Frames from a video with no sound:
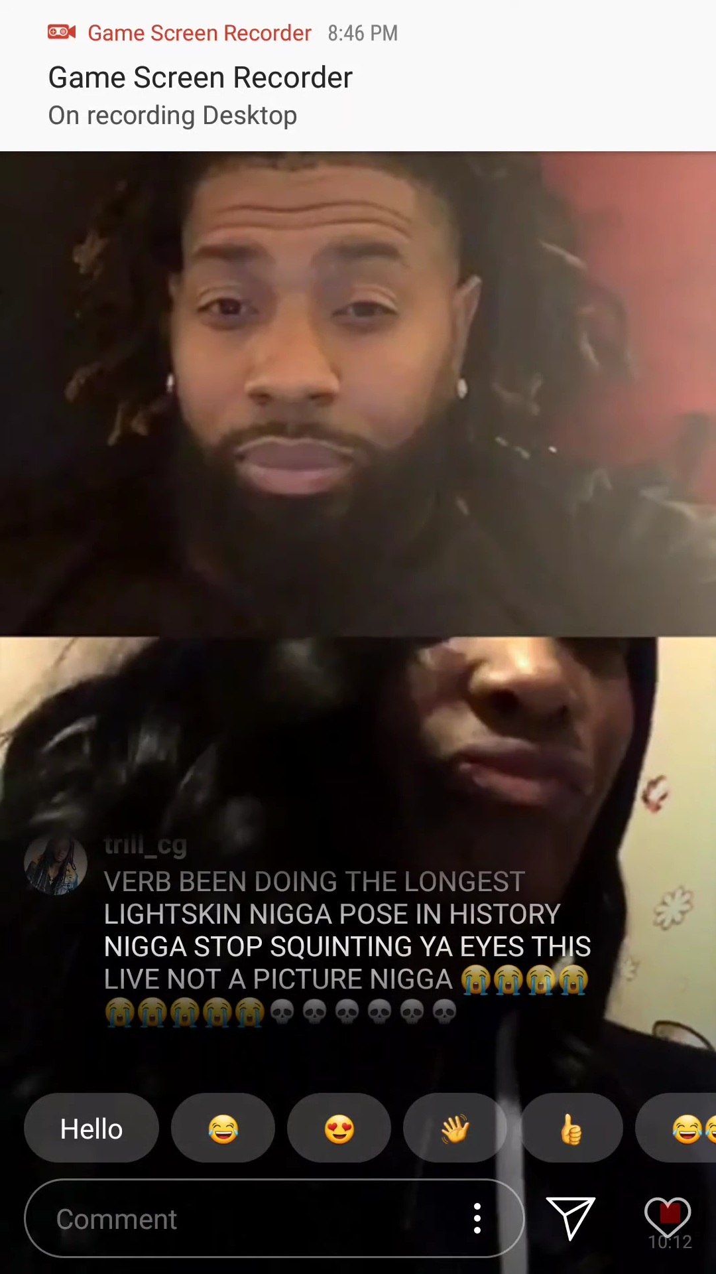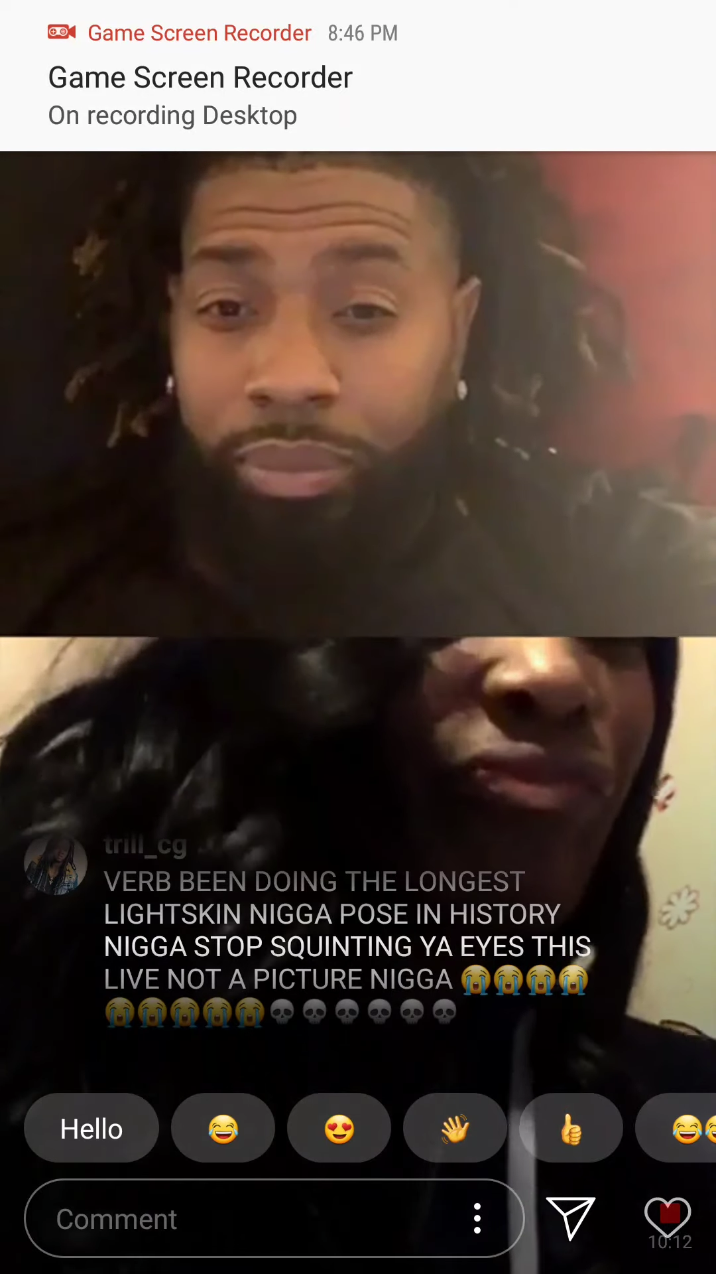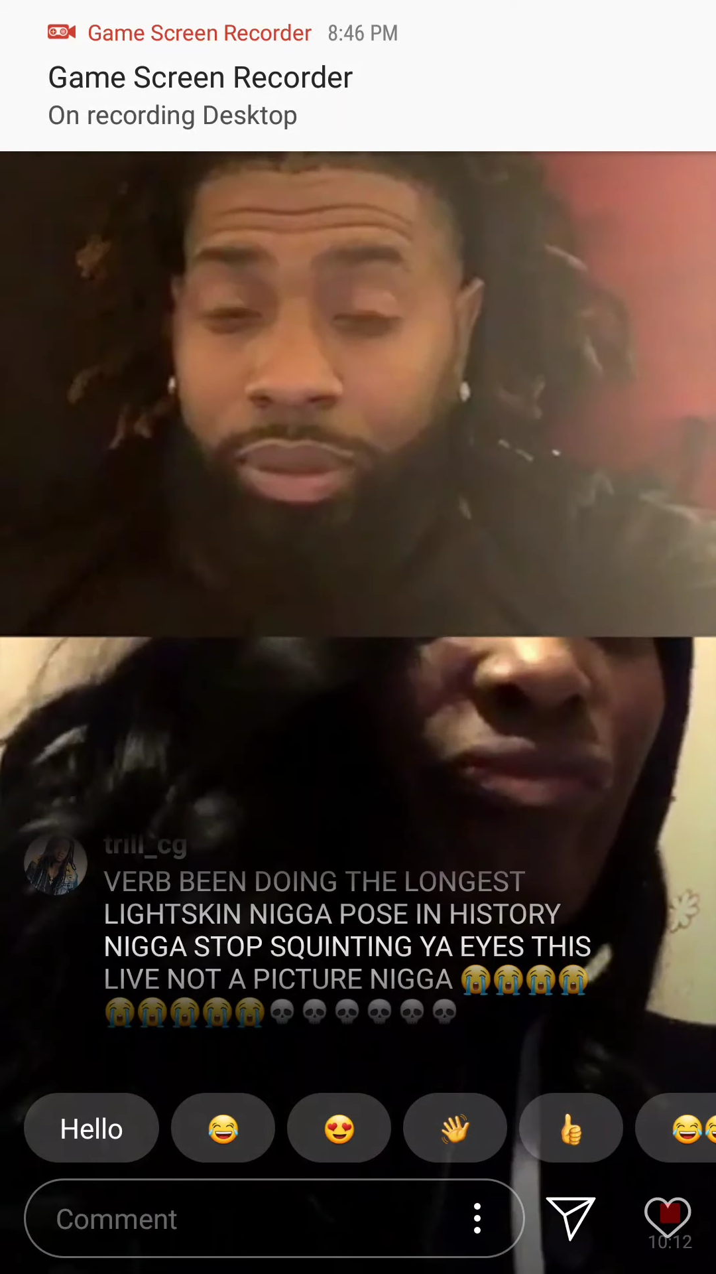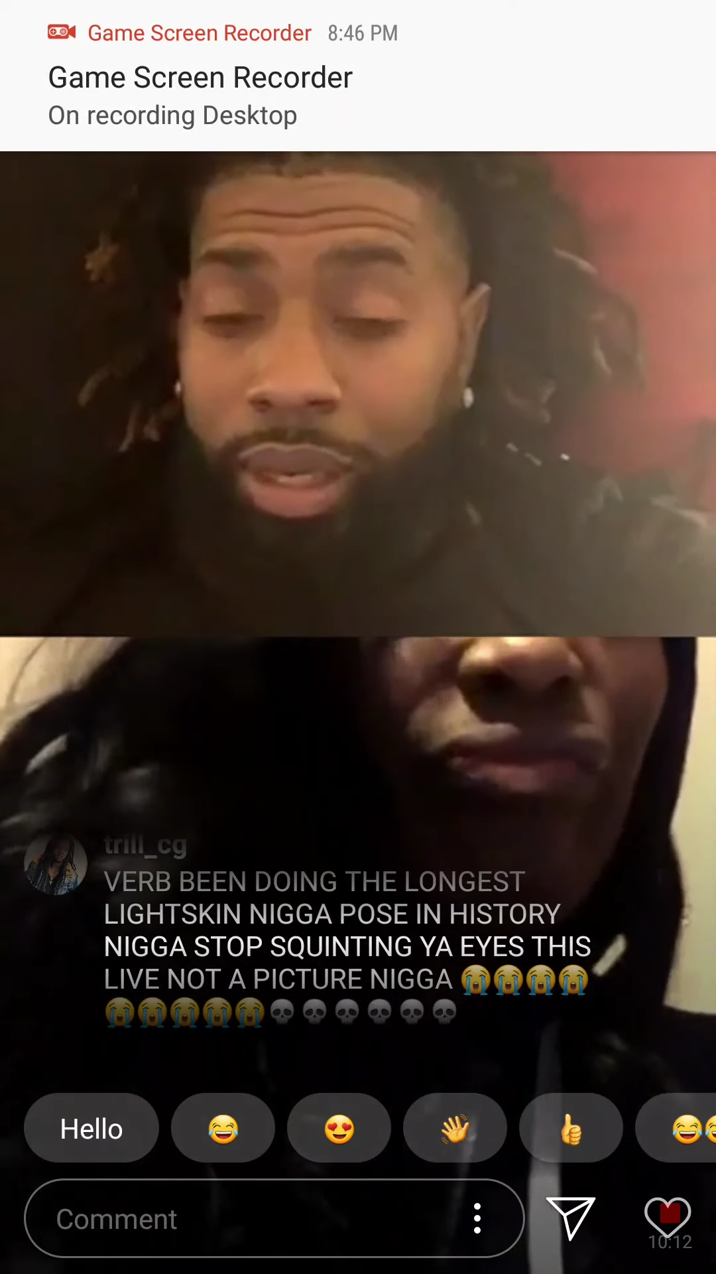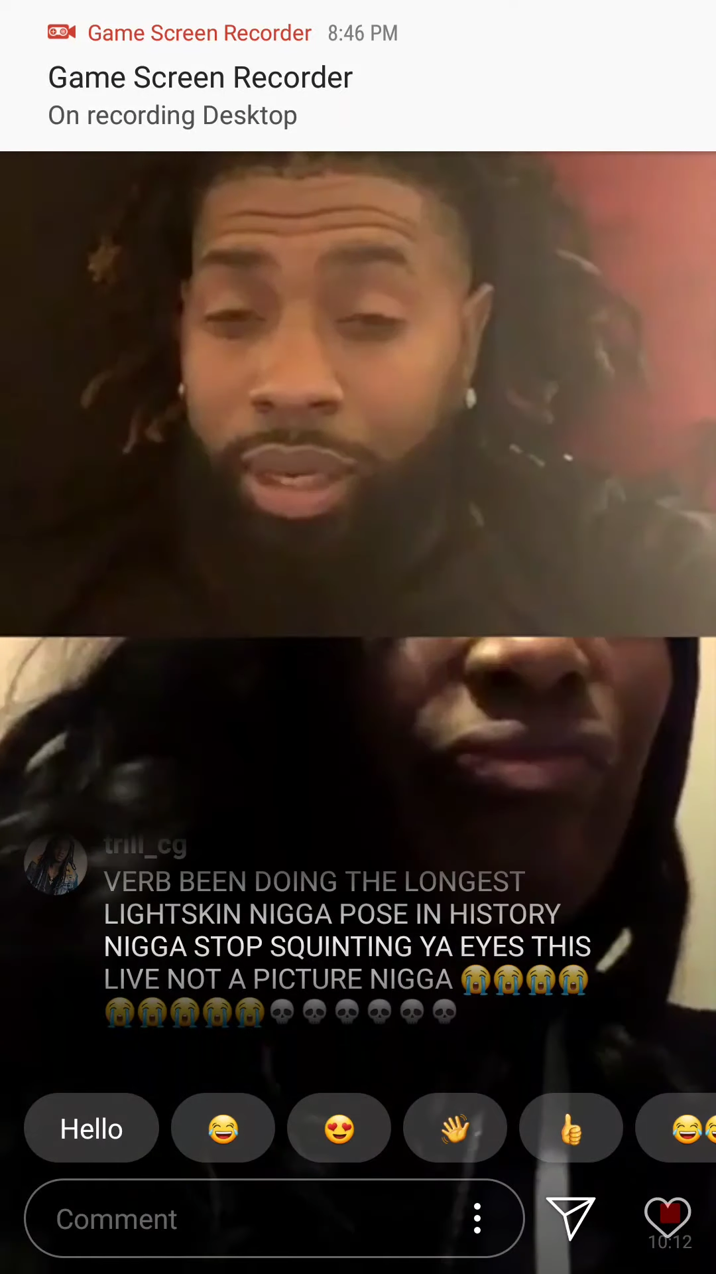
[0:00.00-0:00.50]

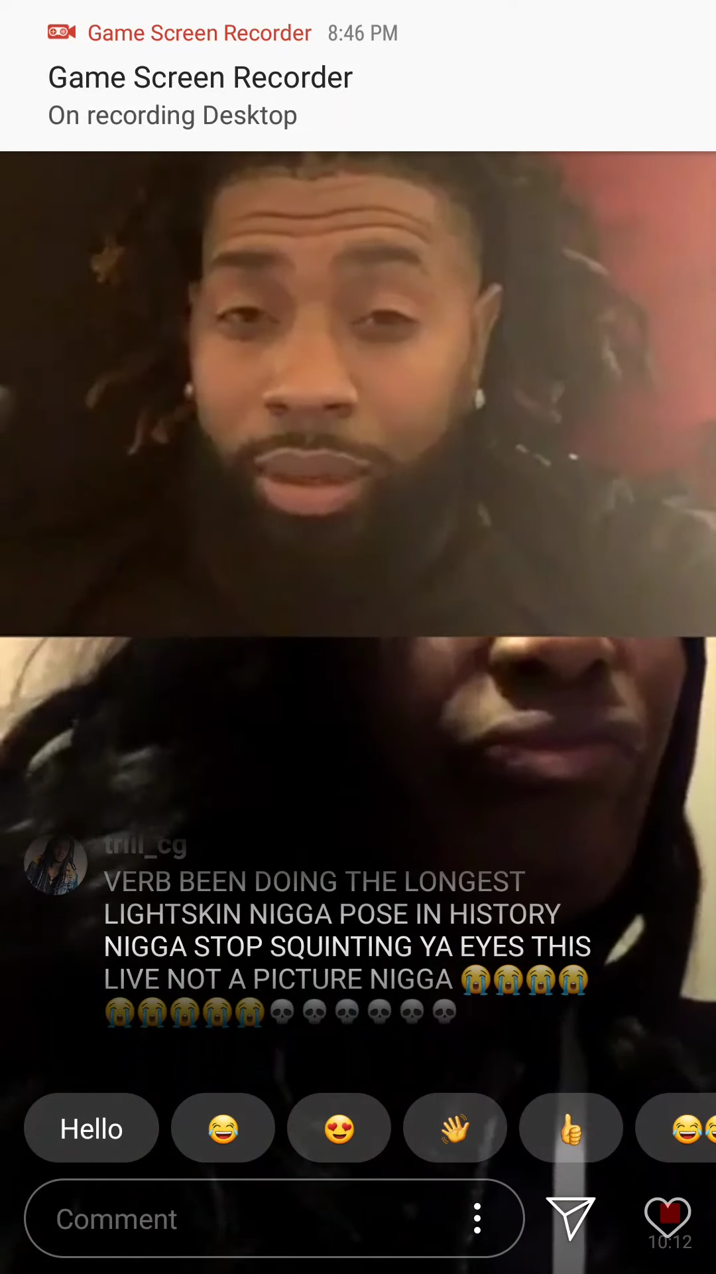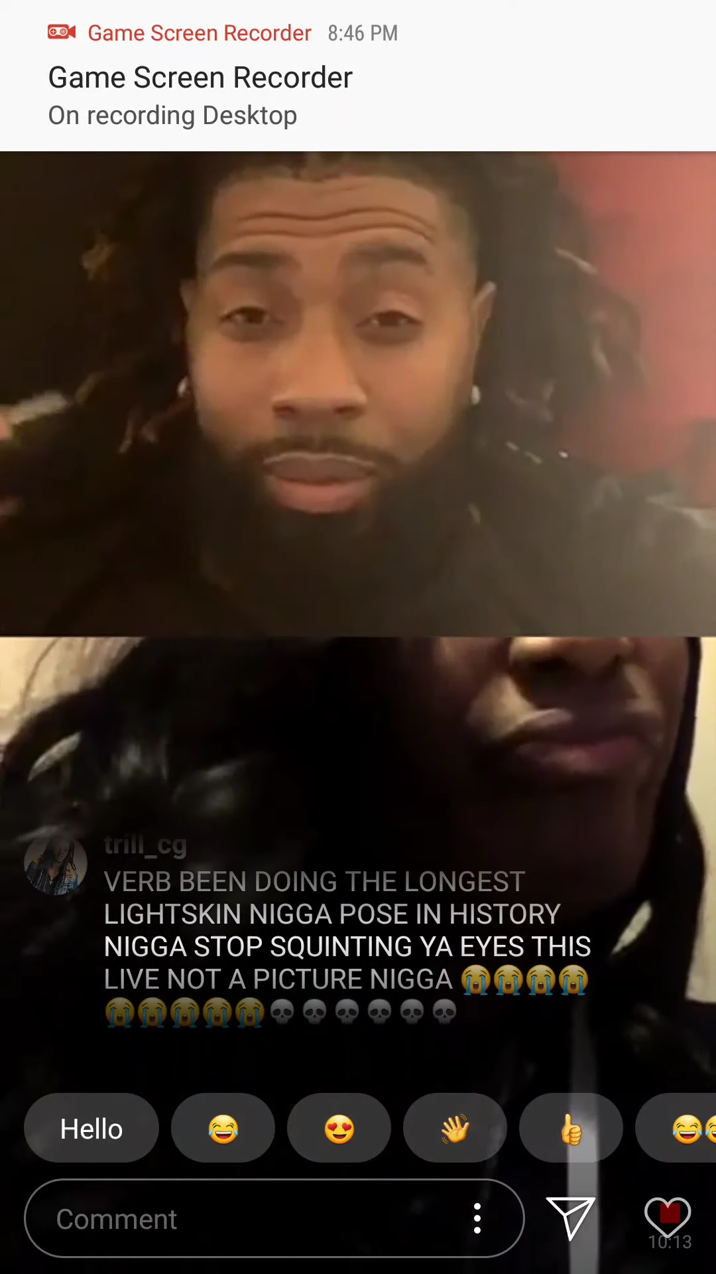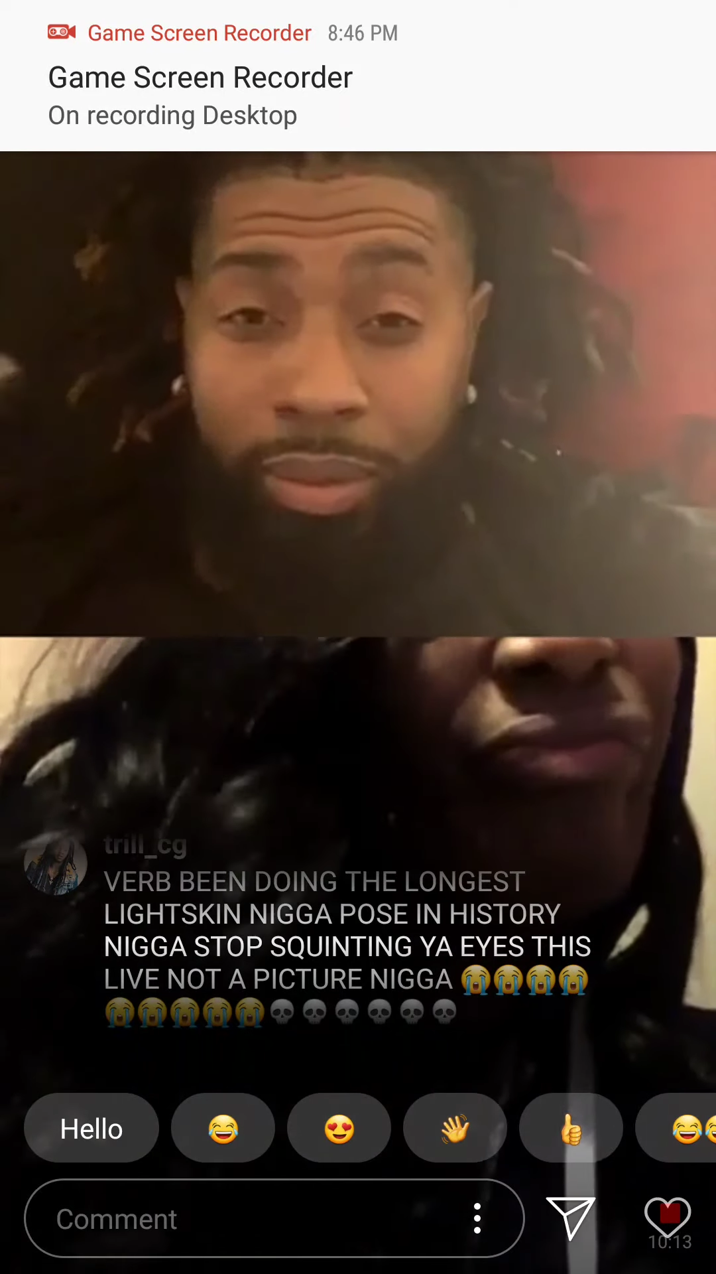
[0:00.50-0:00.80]
See,